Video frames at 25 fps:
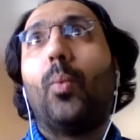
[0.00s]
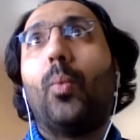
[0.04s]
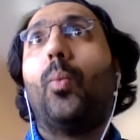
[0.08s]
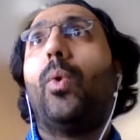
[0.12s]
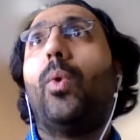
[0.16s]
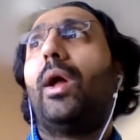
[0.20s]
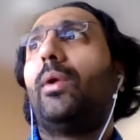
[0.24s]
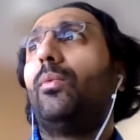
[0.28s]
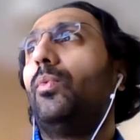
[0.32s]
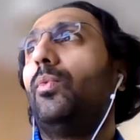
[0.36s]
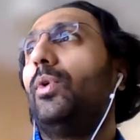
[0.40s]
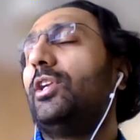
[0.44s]

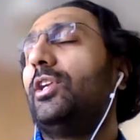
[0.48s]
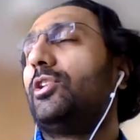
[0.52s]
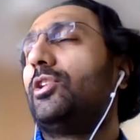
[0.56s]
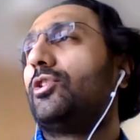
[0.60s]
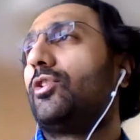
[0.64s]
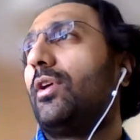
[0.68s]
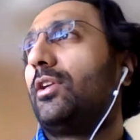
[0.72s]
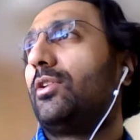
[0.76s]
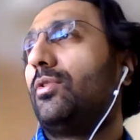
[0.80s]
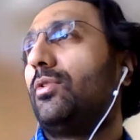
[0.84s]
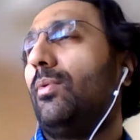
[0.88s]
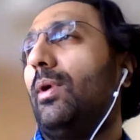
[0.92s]
when we
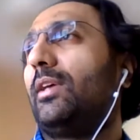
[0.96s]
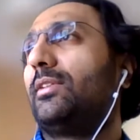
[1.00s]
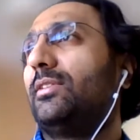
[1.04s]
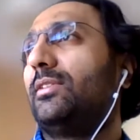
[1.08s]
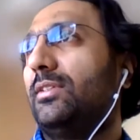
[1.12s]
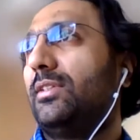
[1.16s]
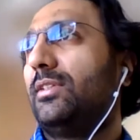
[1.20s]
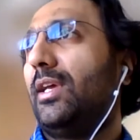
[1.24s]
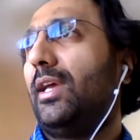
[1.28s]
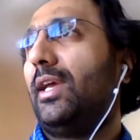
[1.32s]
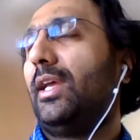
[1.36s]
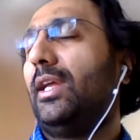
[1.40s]
try to
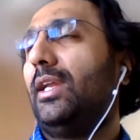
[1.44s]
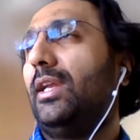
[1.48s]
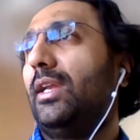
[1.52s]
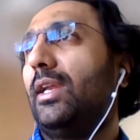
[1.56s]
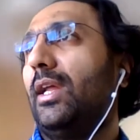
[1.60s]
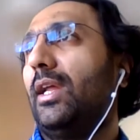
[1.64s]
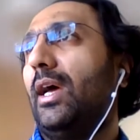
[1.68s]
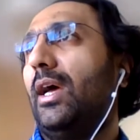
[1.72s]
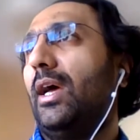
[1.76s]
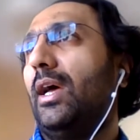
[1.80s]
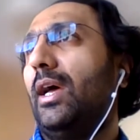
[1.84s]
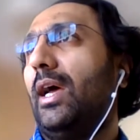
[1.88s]

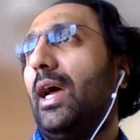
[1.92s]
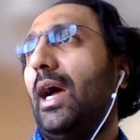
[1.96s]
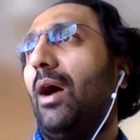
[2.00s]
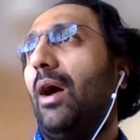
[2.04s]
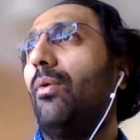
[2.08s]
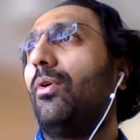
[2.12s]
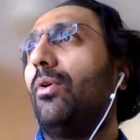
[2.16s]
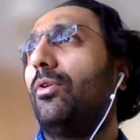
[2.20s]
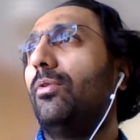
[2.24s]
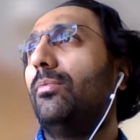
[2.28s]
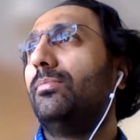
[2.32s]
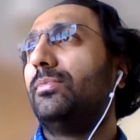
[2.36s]
ascertain
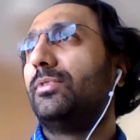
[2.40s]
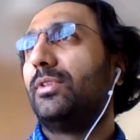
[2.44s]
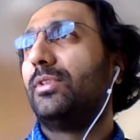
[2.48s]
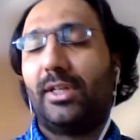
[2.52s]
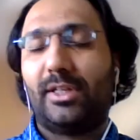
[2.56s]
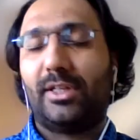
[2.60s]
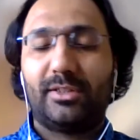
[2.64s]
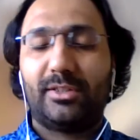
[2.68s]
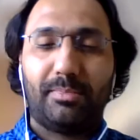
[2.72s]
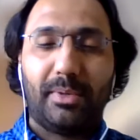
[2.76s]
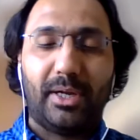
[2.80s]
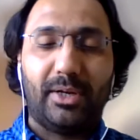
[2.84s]
outcomes
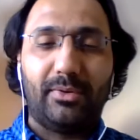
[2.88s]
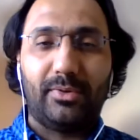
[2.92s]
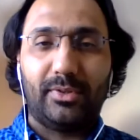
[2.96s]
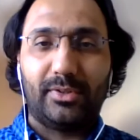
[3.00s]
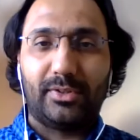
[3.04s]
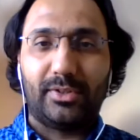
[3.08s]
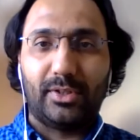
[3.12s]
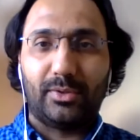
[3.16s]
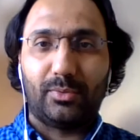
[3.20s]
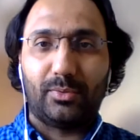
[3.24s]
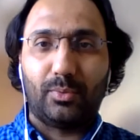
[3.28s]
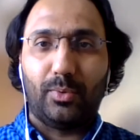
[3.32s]
and
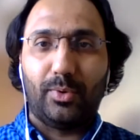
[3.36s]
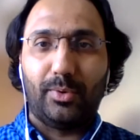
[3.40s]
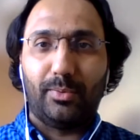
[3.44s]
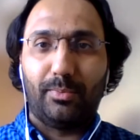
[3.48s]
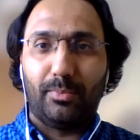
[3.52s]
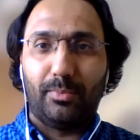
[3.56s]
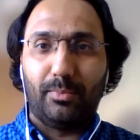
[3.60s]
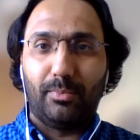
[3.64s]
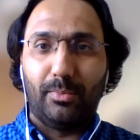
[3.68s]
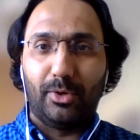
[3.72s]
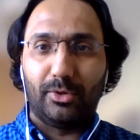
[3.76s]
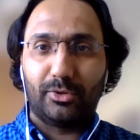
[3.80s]
experiences, we're
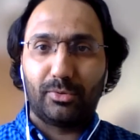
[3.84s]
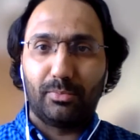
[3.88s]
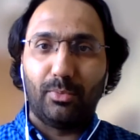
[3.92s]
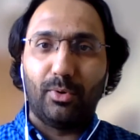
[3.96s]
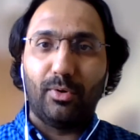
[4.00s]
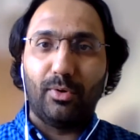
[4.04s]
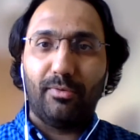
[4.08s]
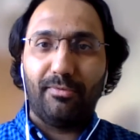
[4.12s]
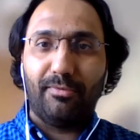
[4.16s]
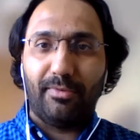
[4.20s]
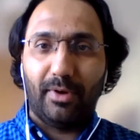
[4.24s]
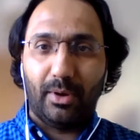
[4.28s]
much
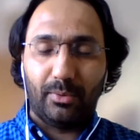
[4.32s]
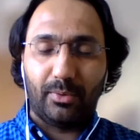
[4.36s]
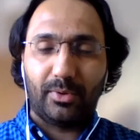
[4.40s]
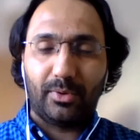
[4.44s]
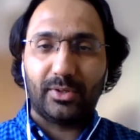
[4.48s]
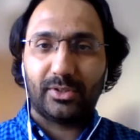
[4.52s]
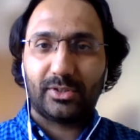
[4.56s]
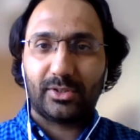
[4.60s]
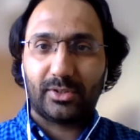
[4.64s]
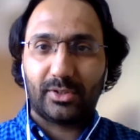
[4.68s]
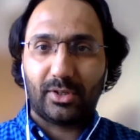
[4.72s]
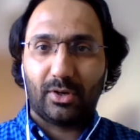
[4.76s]
more
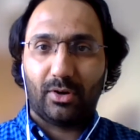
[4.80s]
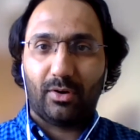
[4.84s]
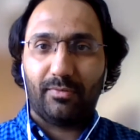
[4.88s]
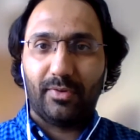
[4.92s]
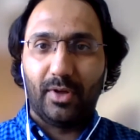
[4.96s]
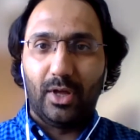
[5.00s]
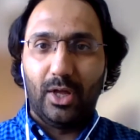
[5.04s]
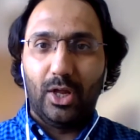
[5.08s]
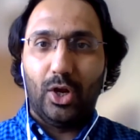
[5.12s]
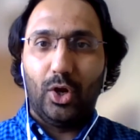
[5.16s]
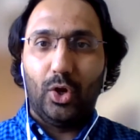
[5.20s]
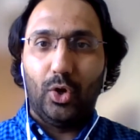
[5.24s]
focused of
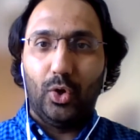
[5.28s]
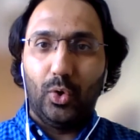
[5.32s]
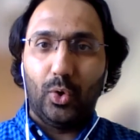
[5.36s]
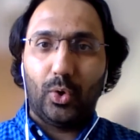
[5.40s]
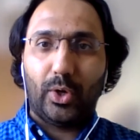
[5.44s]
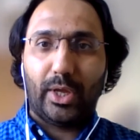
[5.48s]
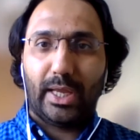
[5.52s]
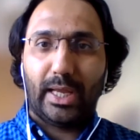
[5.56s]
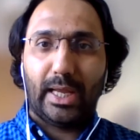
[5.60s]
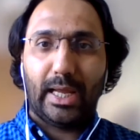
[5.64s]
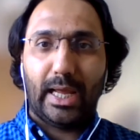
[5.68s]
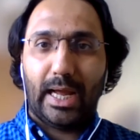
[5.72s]

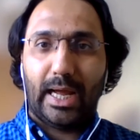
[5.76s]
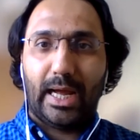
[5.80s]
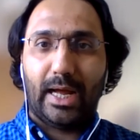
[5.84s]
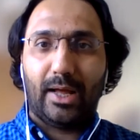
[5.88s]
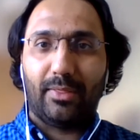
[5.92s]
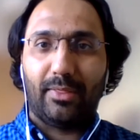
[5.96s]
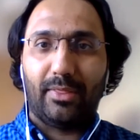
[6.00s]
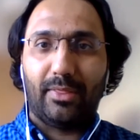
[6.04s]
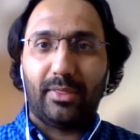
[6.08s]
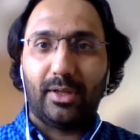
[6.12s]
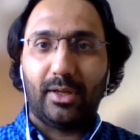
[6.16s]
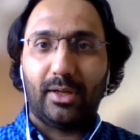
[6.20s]
looking at
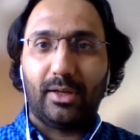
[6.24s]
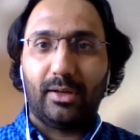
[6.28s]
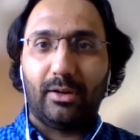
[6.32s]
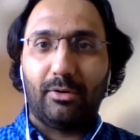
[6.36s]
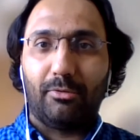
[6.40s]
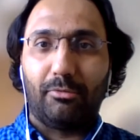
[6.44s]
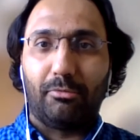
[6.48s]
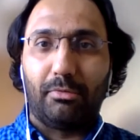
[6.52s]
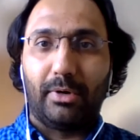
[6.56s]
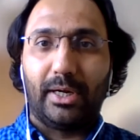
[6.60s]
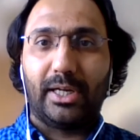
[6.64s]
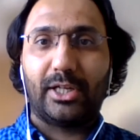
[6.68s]
the
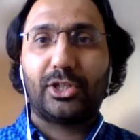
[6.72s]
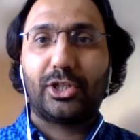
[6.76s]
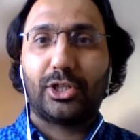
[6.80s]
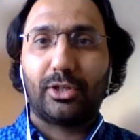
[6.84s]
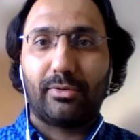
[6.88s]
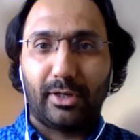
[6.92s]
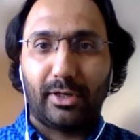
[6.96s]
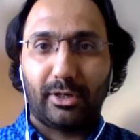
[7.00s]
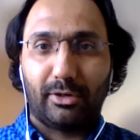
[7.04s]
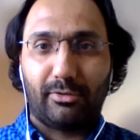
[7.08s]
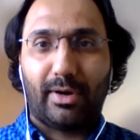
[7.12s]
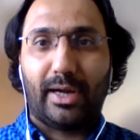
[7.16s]

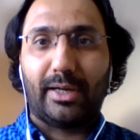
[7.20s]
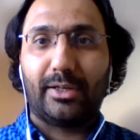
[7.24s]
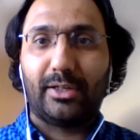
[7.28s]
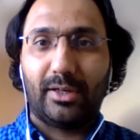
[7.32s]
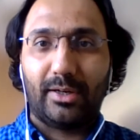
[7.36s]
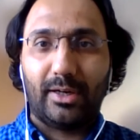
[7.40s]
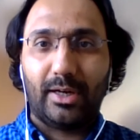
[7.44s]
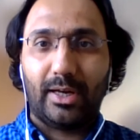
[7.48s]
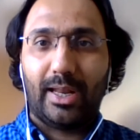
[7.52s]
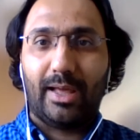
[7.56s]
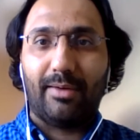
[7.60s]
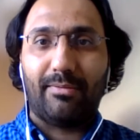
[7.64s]
richer and
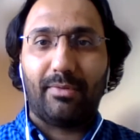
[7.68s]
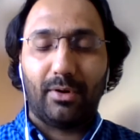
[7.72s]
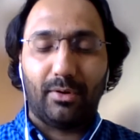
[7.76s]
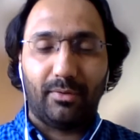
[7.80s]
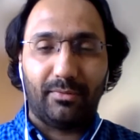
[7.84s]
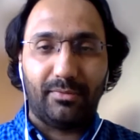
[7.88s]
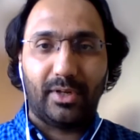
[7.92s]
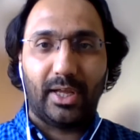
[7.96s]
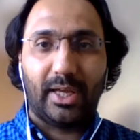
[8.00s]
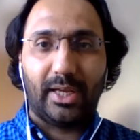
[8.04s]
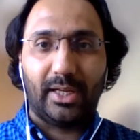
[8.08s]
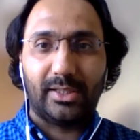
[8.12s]
granular level
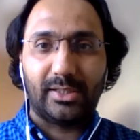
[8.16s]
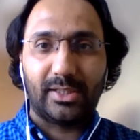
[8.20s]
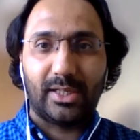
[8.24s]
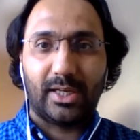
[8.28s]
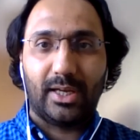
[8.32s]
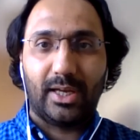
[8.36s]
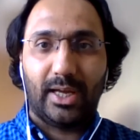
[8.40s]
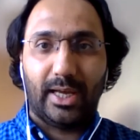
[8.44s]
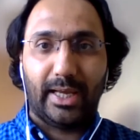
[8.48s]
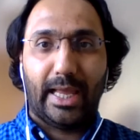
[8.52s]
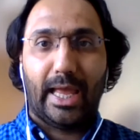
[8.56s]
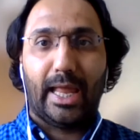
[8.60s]
of
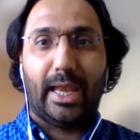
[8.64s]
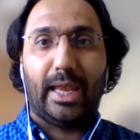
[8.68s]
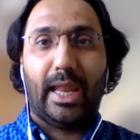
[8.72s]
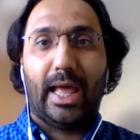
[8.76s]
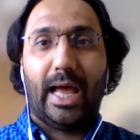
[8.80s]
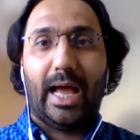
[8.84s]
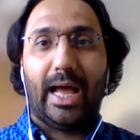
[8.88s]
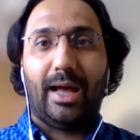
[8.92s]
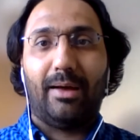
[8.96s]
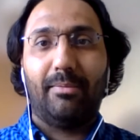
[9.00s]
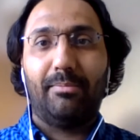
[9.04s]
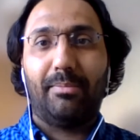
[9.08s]
data, again
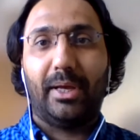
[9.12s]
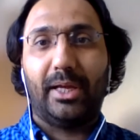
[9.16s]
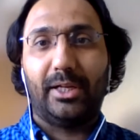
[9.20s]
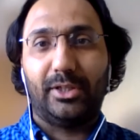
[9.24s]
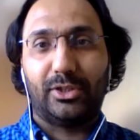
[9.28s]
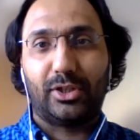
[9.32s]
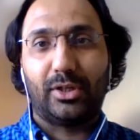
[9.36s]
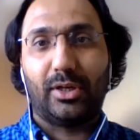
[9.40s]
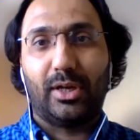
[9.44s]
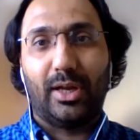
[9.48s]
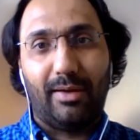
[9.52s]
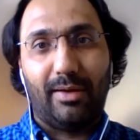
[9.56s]
at
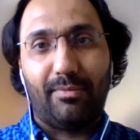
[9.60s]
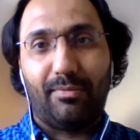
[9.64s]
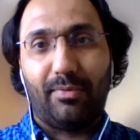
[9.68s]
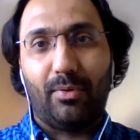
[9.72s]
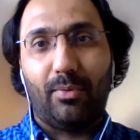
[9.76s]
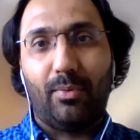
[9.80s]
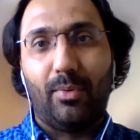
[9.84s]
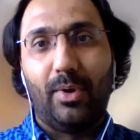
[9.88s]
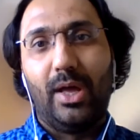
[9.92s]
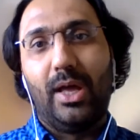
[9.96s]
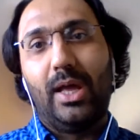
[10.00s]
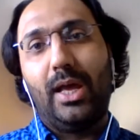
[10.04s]
patient
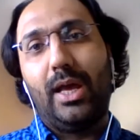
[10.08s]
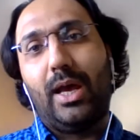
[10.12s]
level,